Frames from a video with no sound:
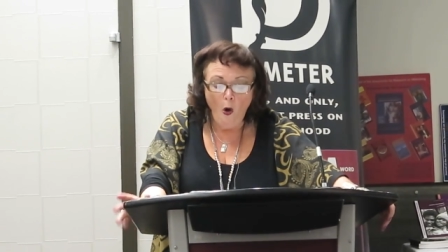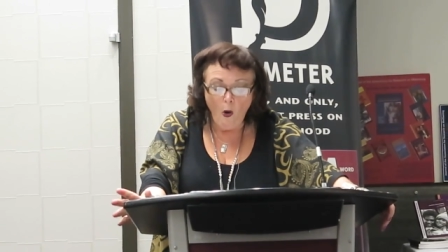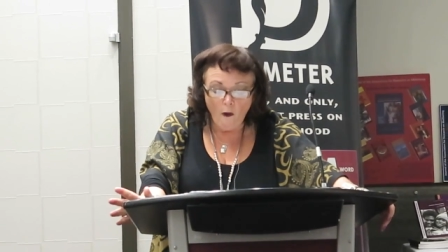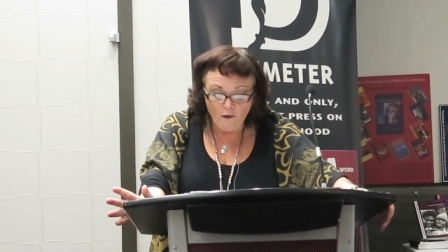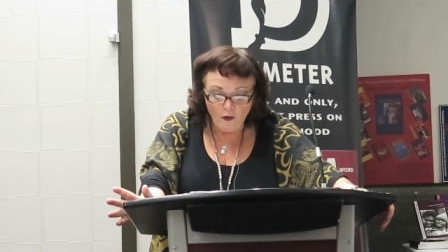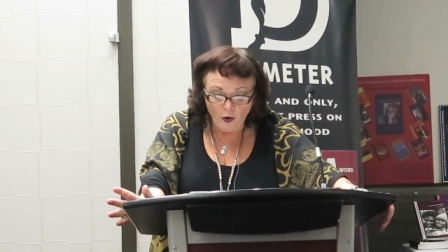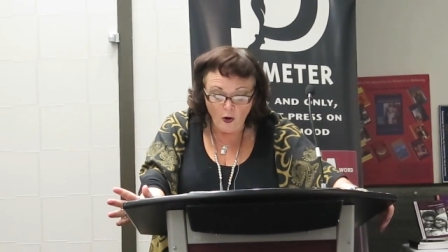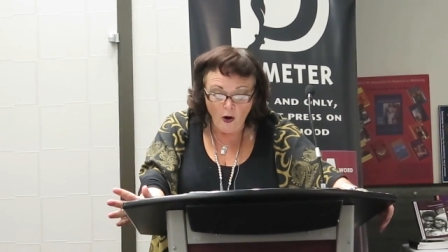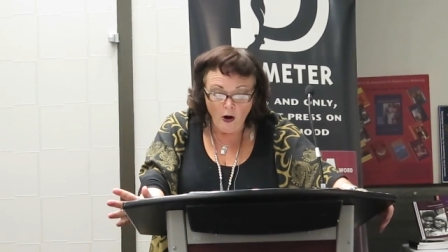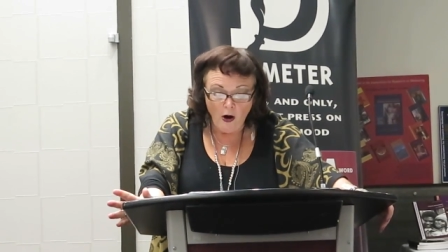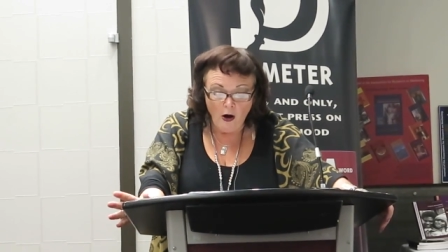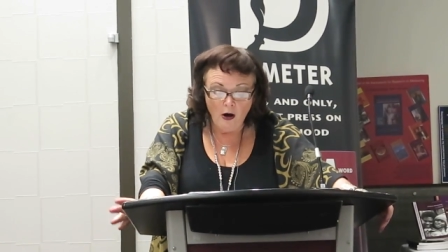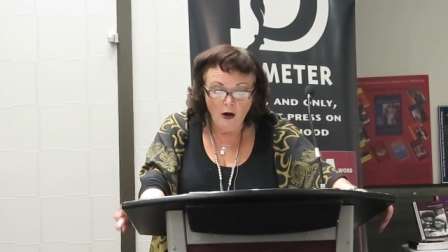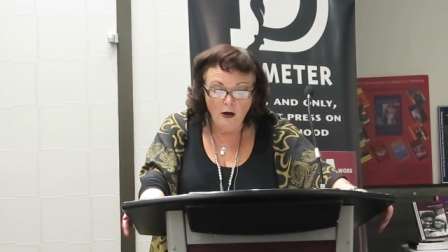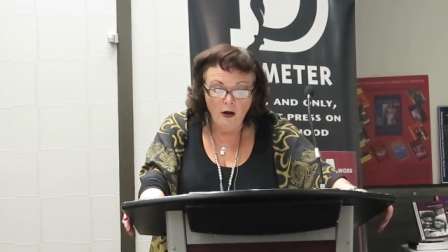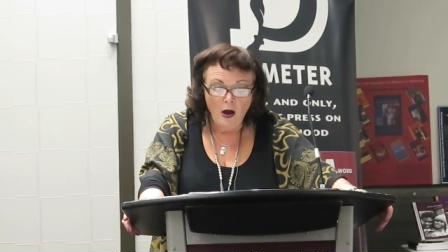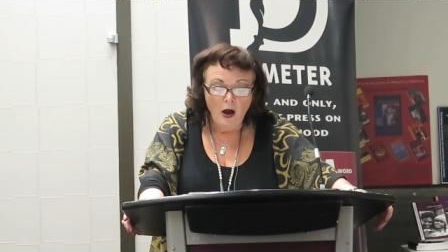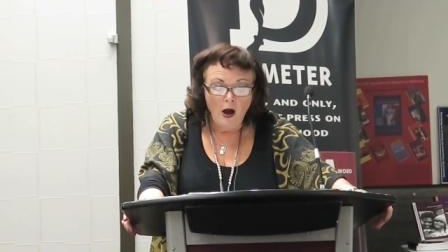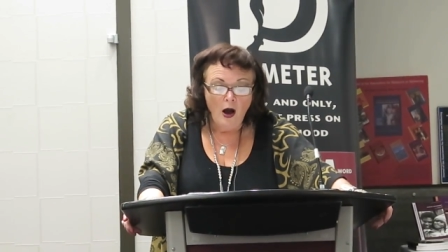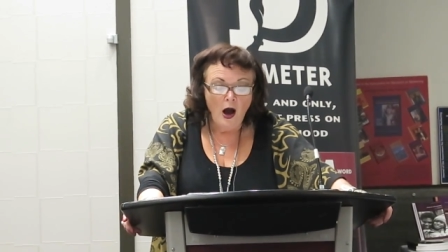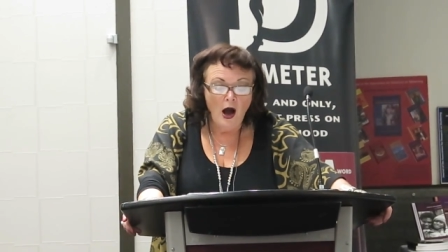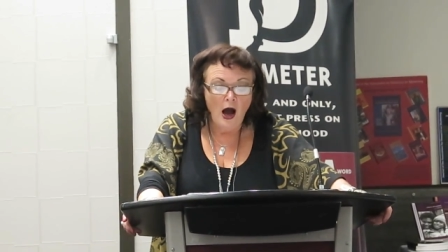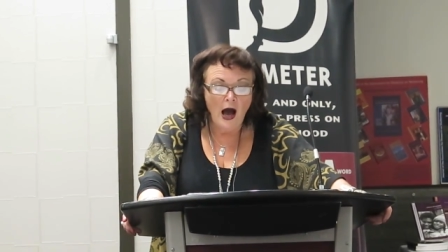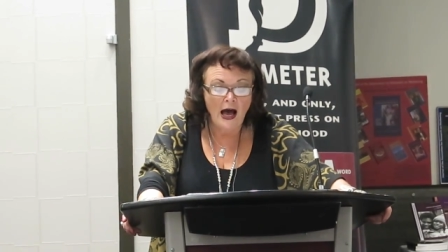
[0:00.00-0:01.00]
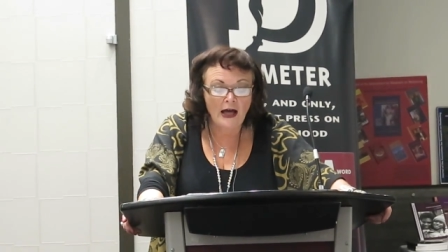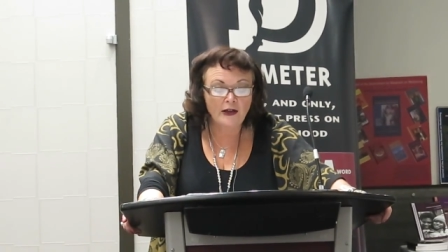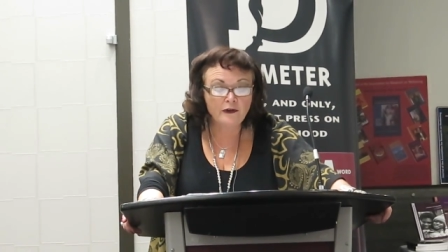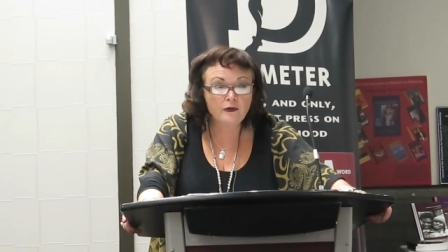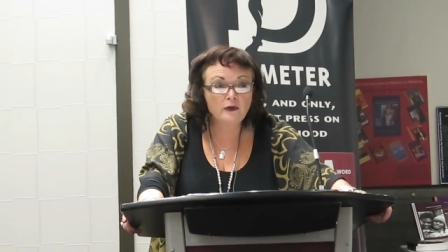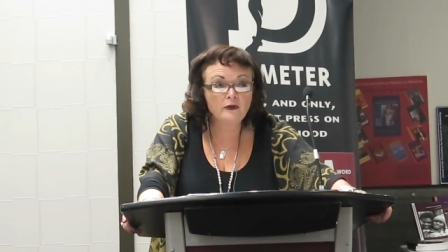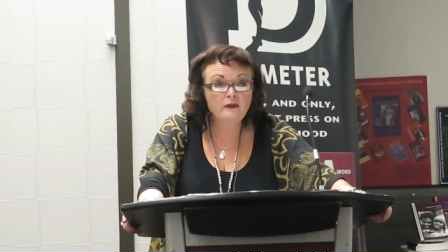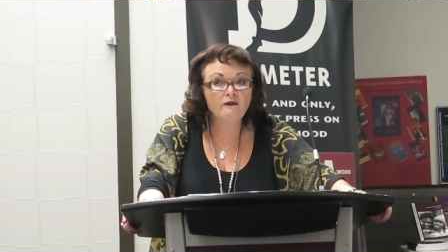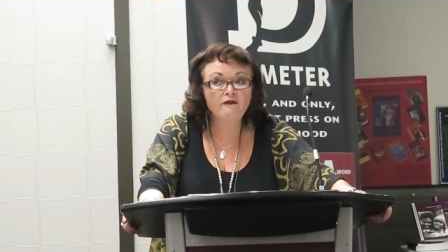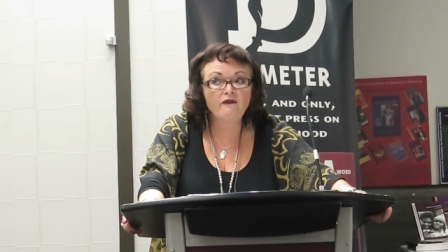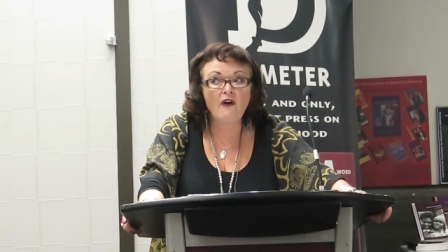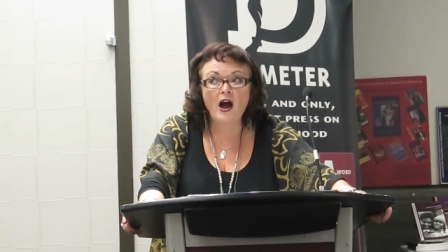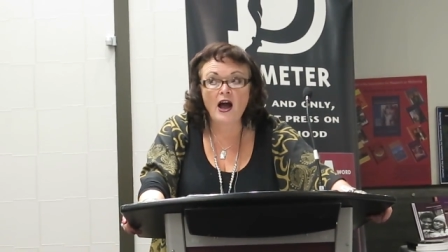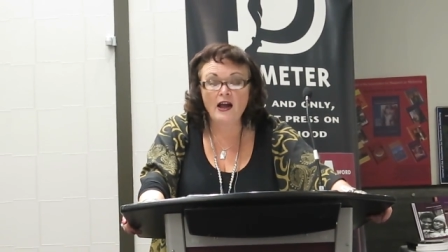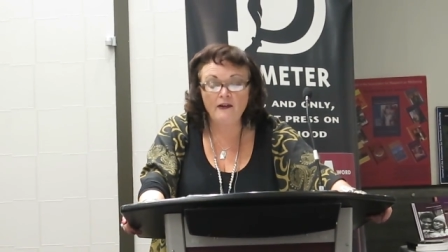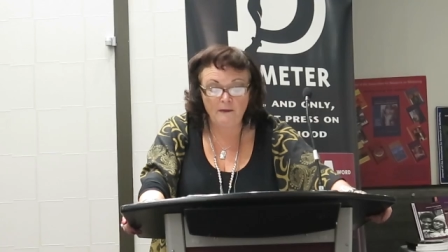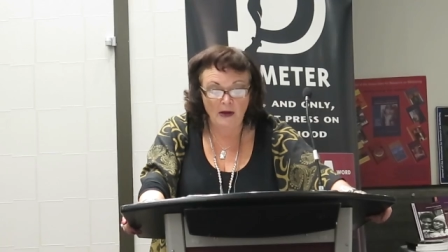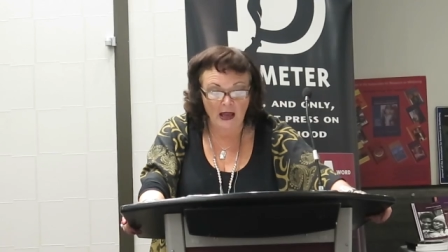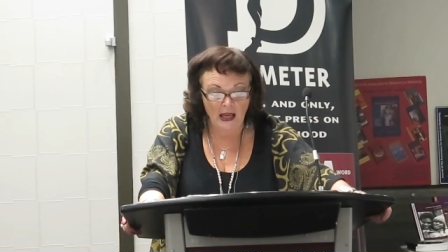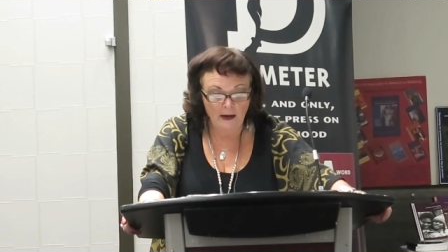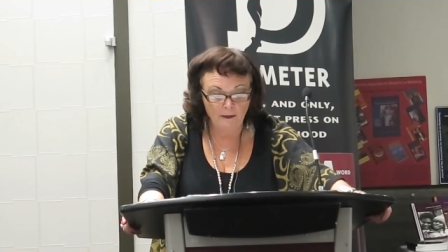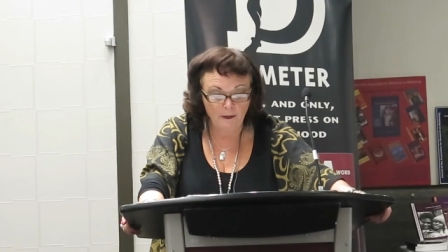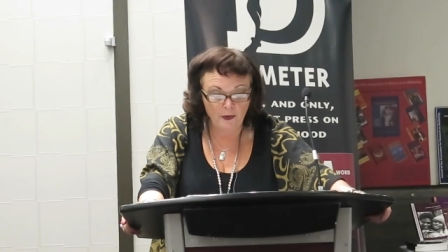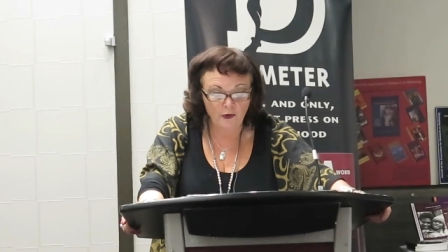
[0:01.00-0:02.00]
Overall,
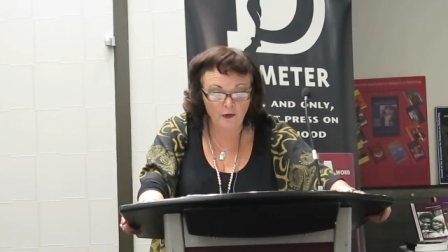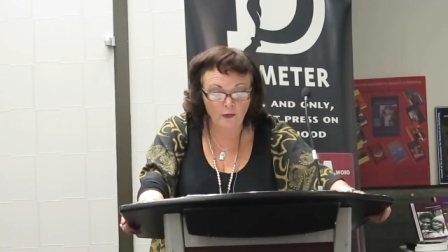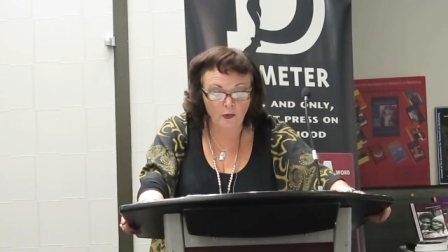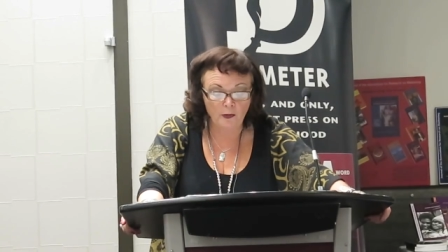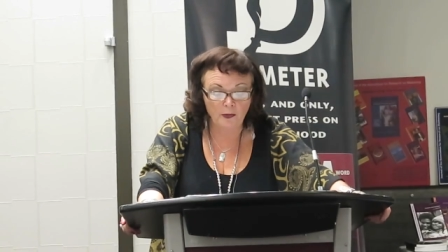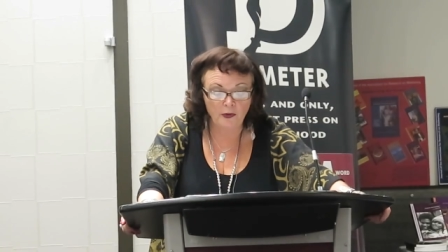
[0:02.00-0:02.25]
105 papers